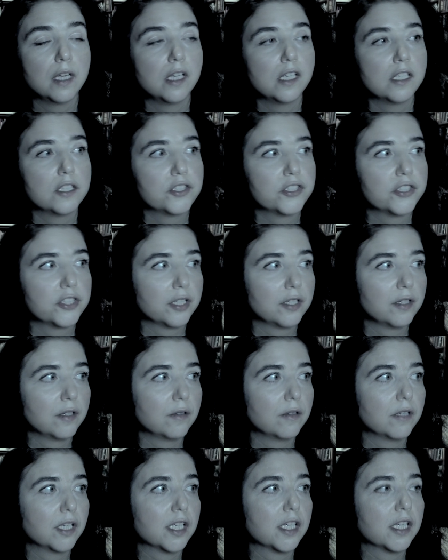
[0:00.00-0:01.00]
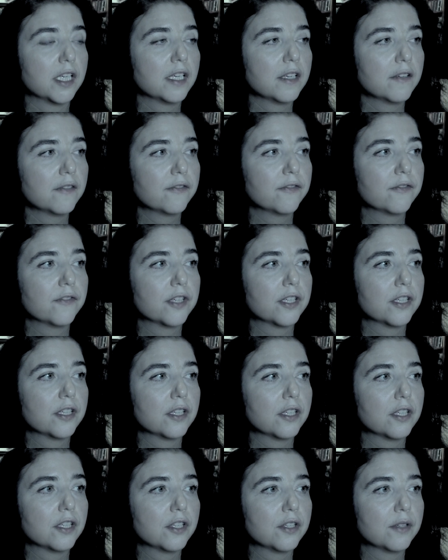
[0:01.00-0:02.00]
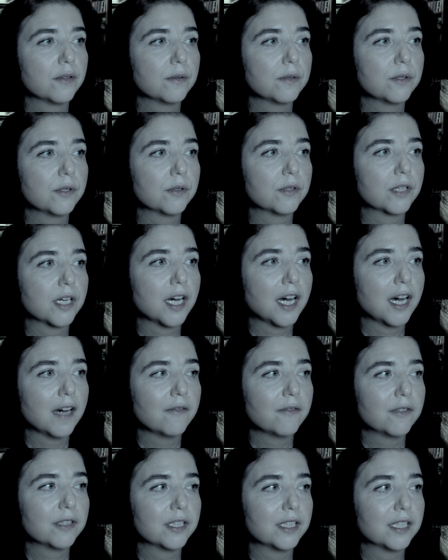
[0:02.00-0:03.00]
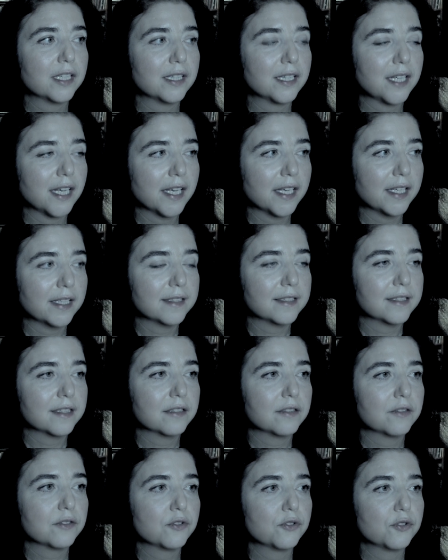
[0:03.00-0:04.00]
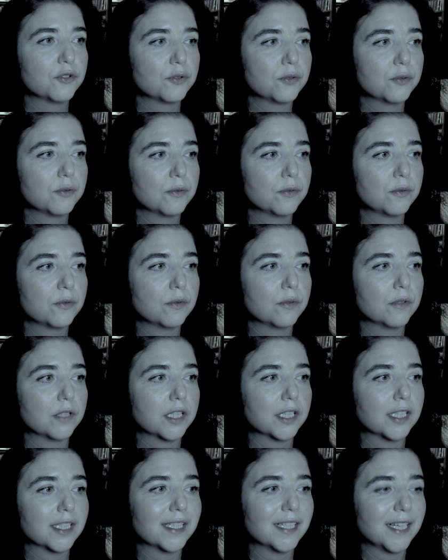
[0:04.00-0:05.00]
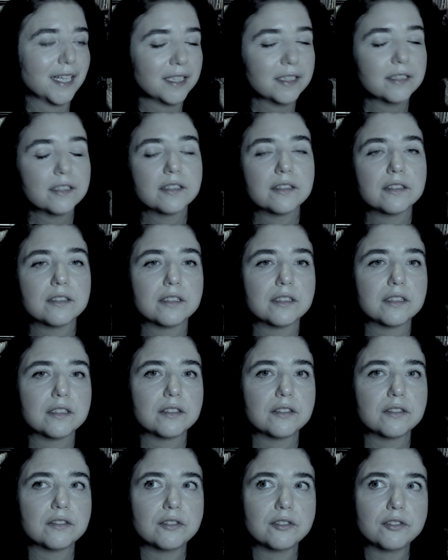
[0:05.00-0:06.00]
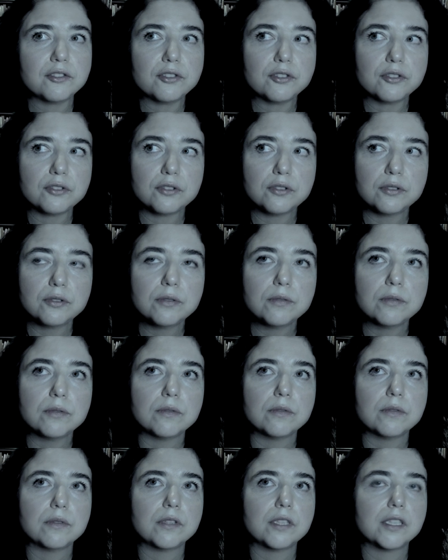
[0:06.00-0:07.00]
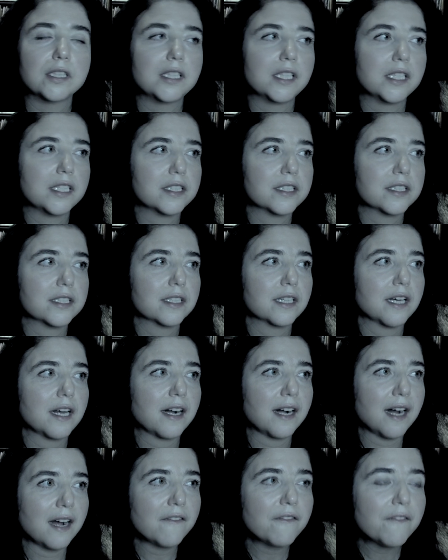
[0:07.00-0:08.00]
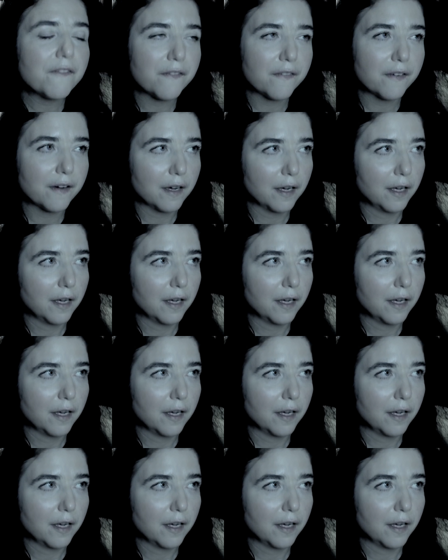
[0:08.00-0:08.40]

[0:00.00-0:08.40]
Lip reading: So if you don't have what it takes to get through this rough